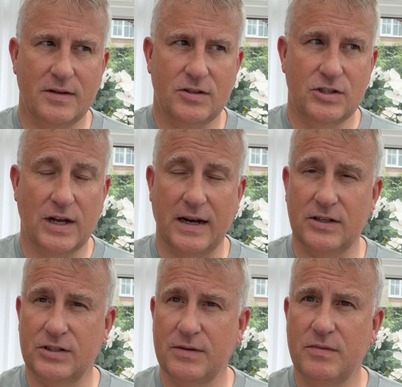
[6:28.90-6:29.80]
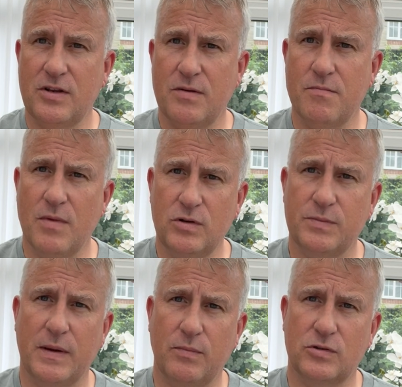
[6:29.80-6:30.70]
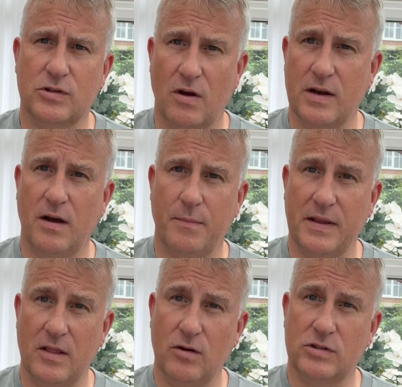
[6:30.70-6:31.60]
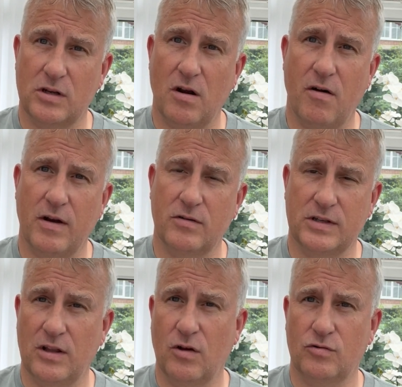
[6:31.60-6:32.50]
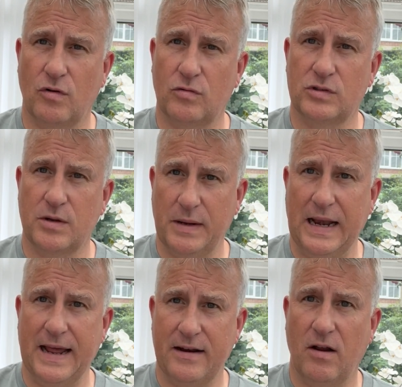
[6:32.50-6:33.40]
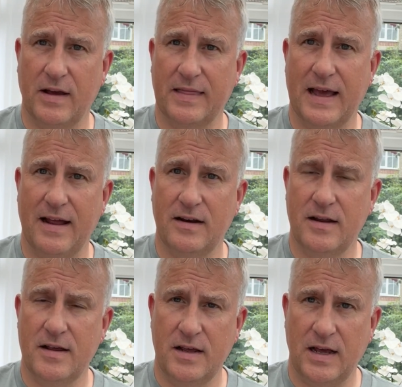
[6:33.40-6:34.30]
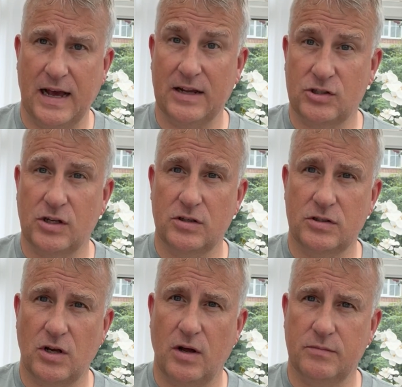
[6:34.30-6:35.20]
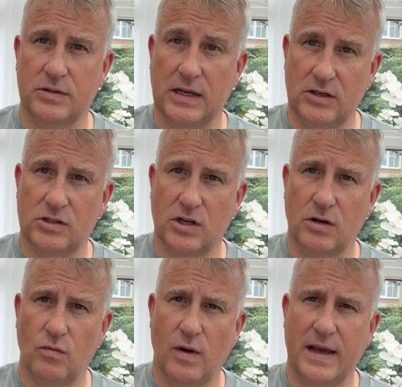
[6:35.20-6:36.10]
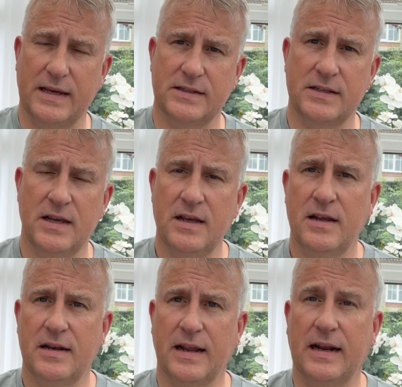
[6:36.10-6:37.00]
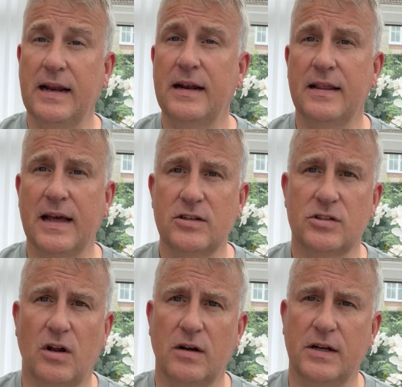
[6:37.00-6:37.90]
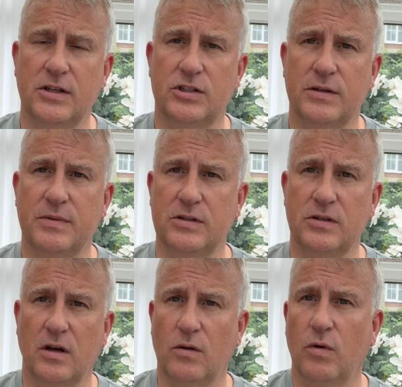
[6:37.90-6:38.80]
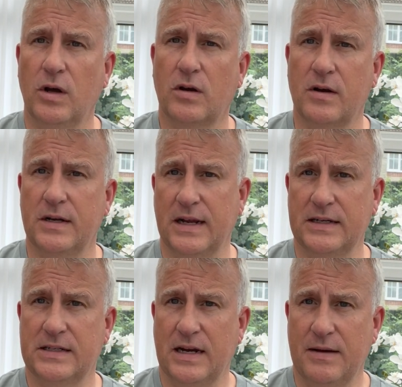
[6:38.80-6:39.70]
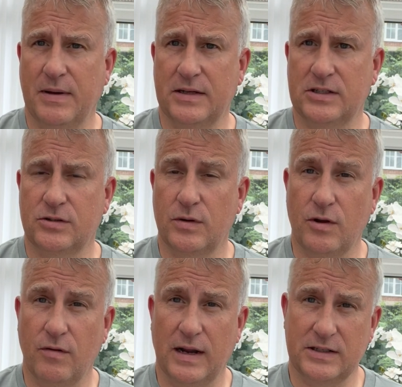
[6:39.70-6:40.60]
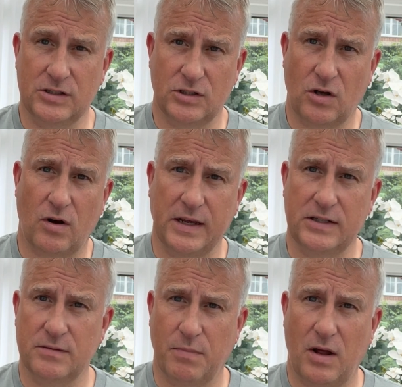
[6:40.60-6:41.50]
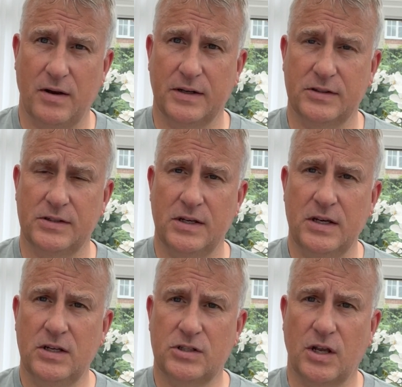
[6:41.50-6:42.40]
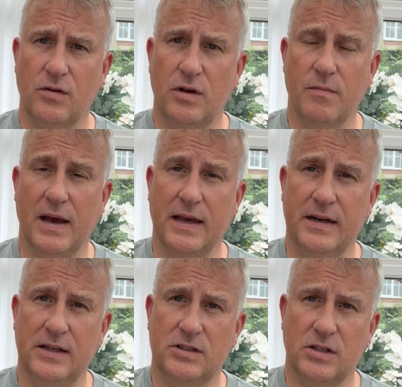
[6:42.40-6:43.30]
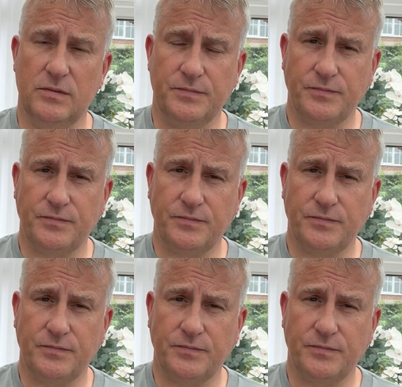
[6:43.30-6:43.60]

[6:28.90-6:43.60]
challenging, most people sign up in those scenarios, in those roles, to be led like that at certain times, in certain ways. Now, clearly that style of leadership isn't going to work on a day-to-day basis when you're relating to colleagues and partners. So you may need to